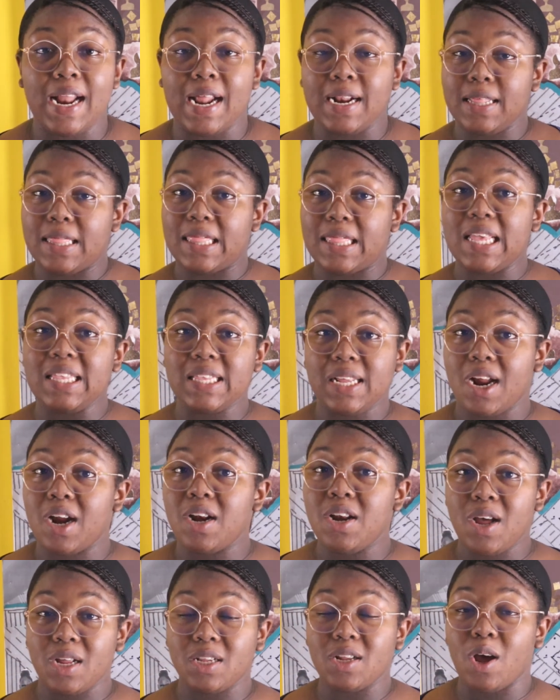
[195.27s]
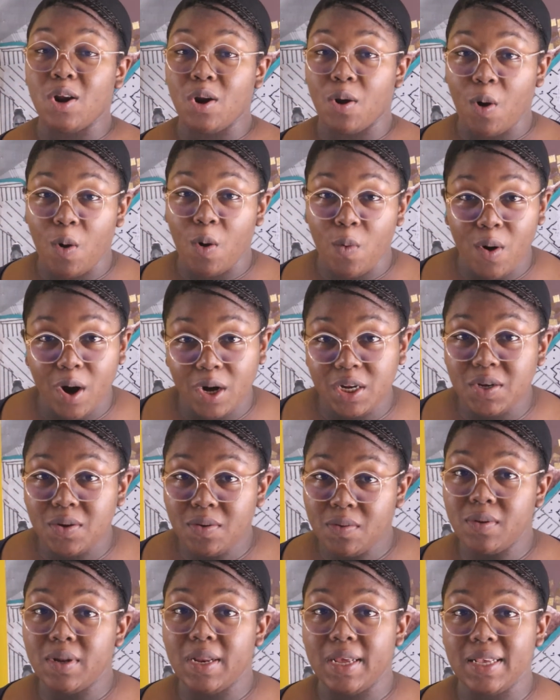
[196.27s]
and the things that are not on our
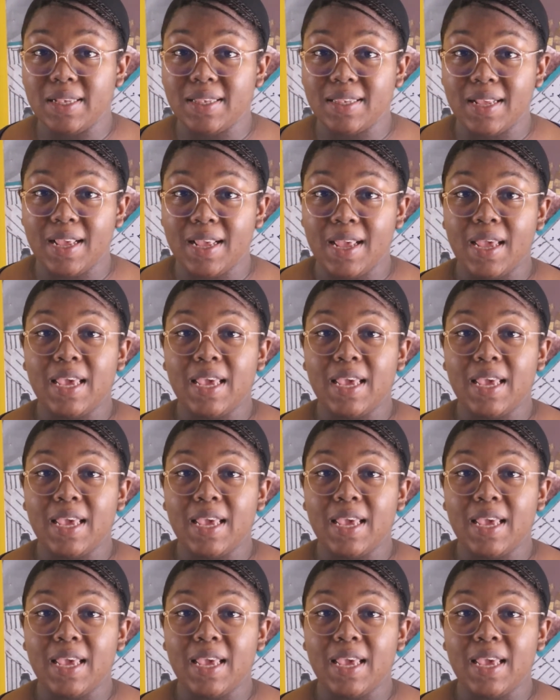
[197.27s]
to-do list,